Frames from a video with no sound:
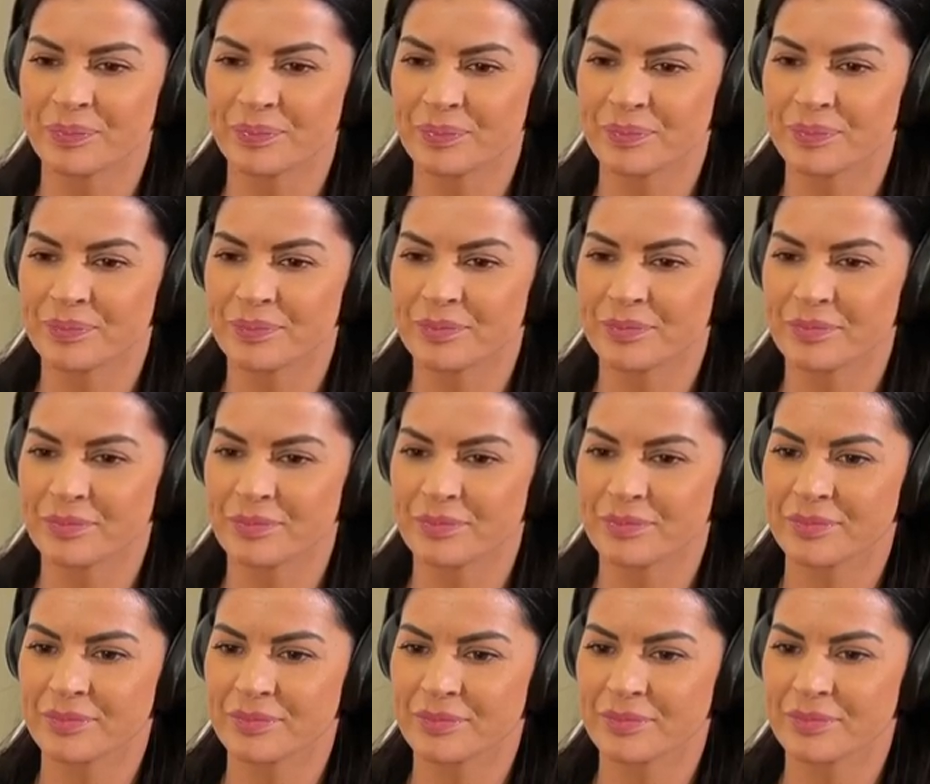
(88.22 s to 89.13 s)

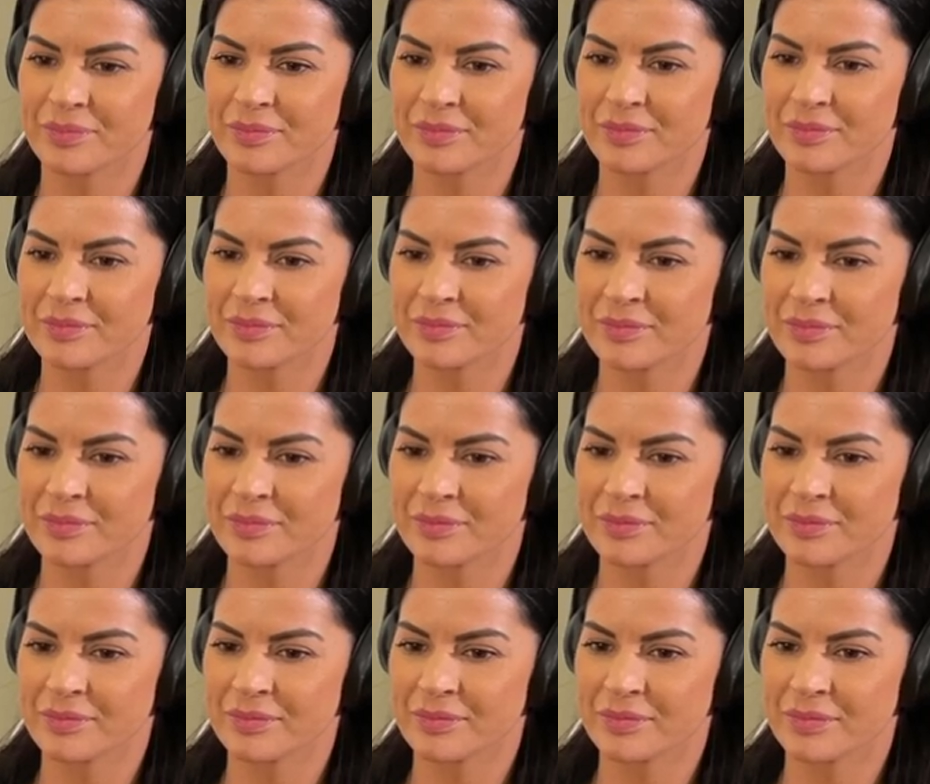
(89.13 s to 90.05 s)

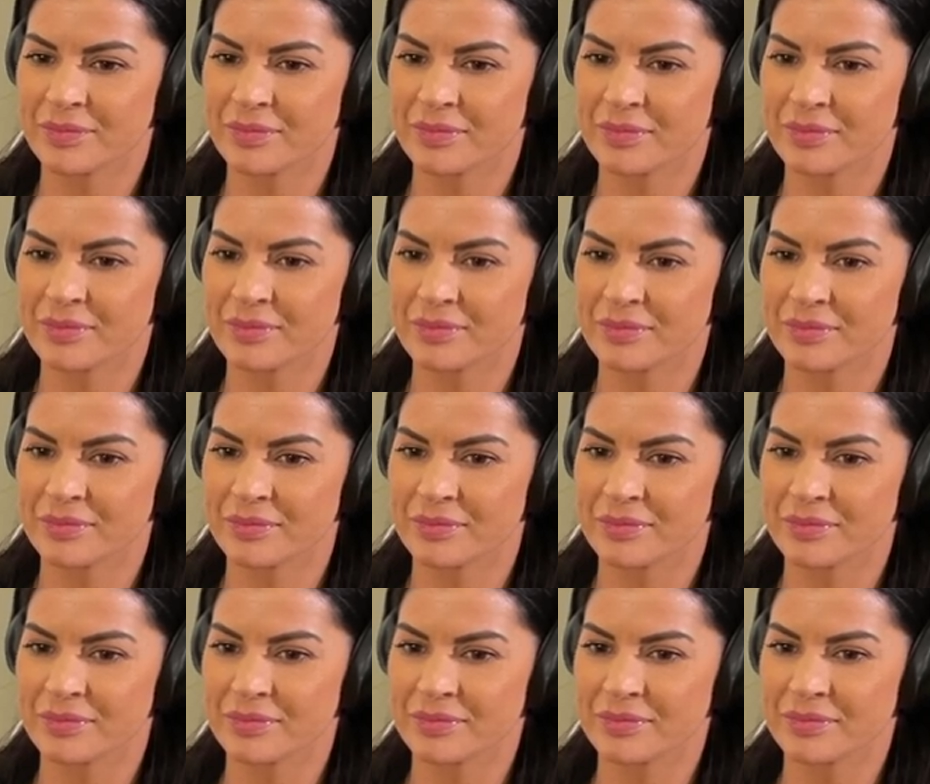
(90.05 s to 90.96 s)

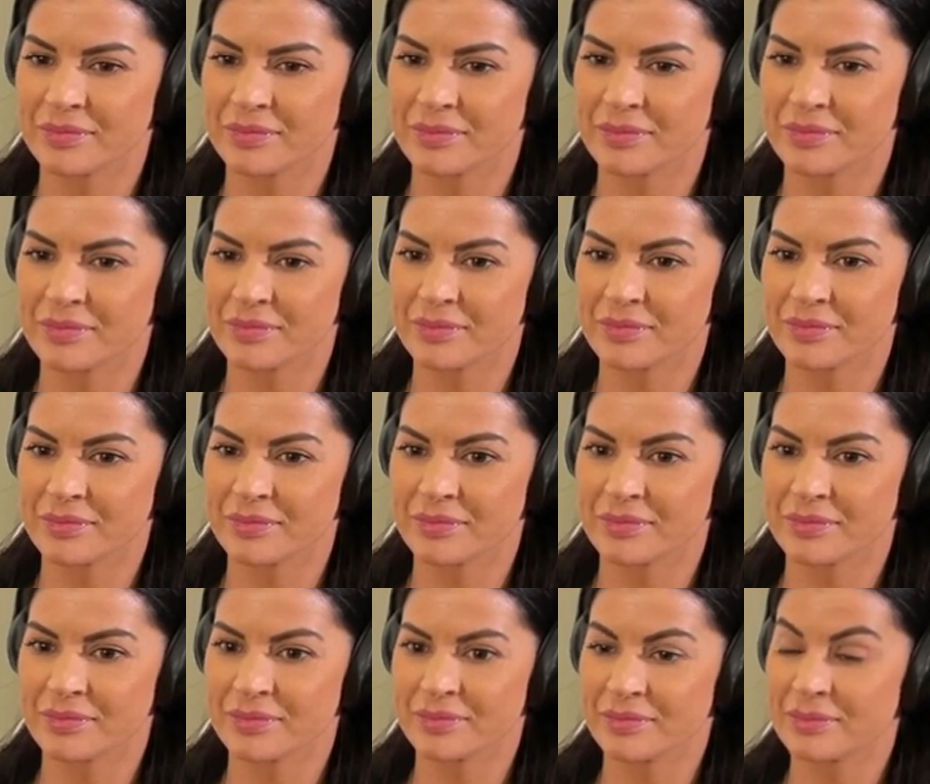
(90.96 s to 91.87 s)

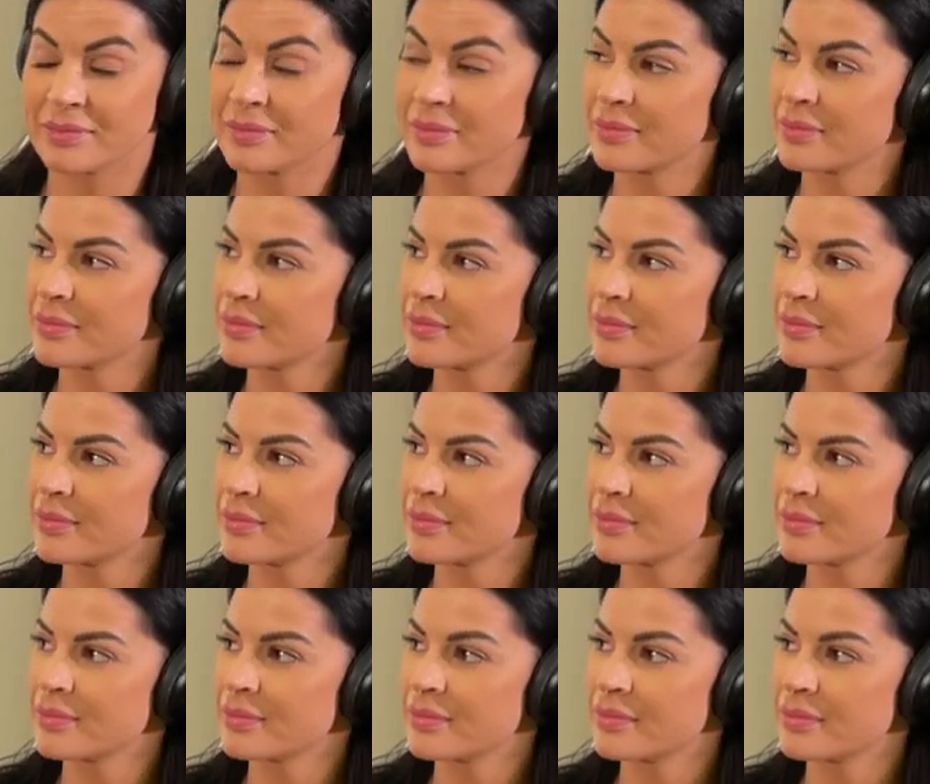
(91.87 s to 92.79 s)

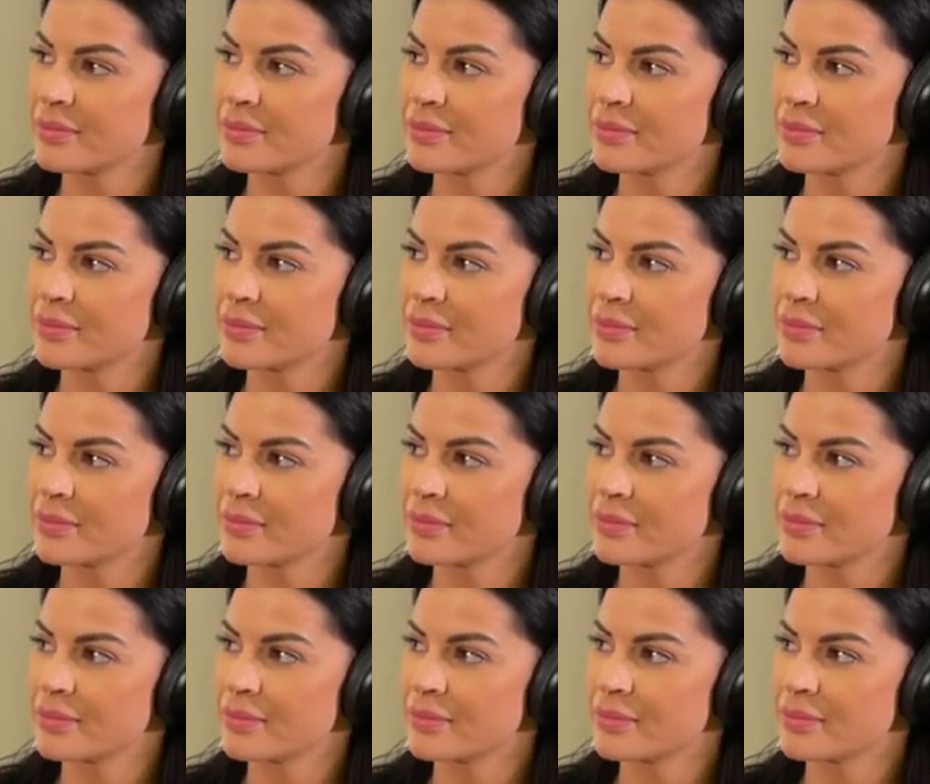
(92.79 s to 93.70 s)

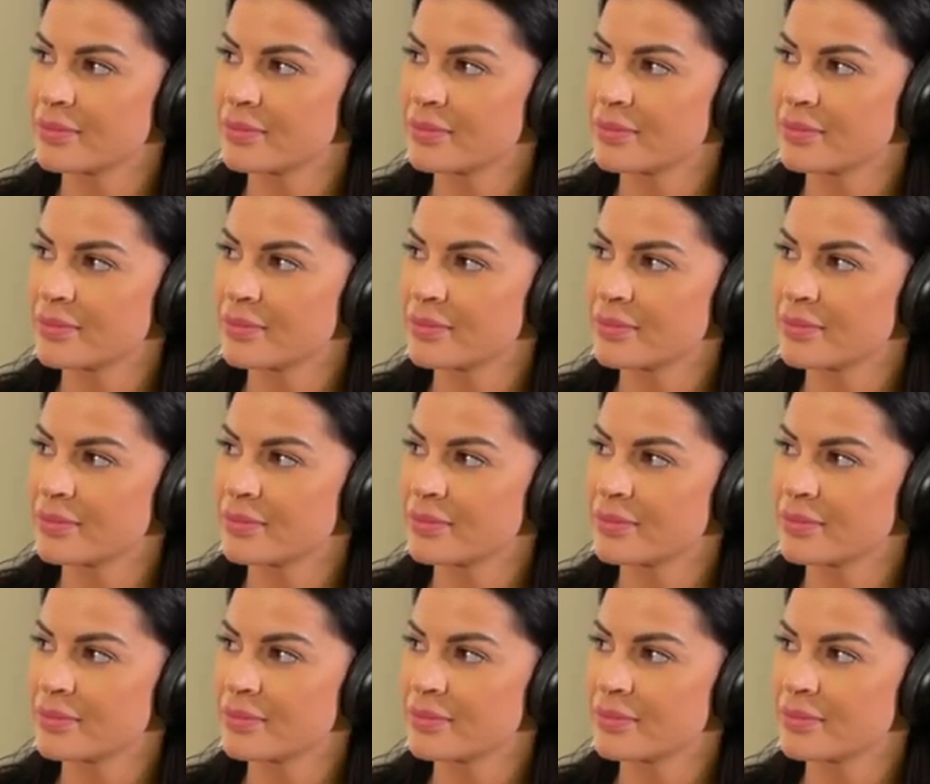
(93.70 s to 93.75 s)
(not speaking)